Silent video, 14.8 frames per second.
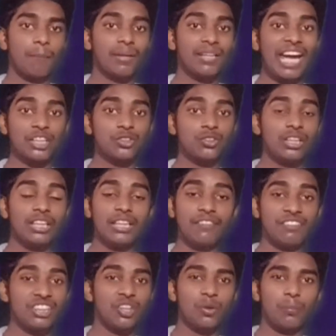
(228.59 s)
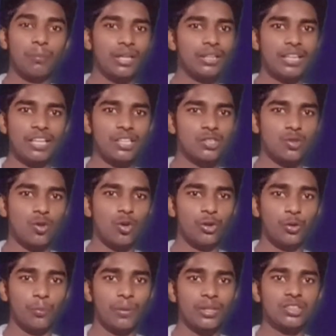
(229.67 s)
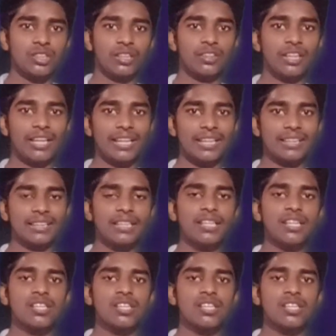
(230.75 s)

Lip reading: But actually, without brain, there is no humans on the earth.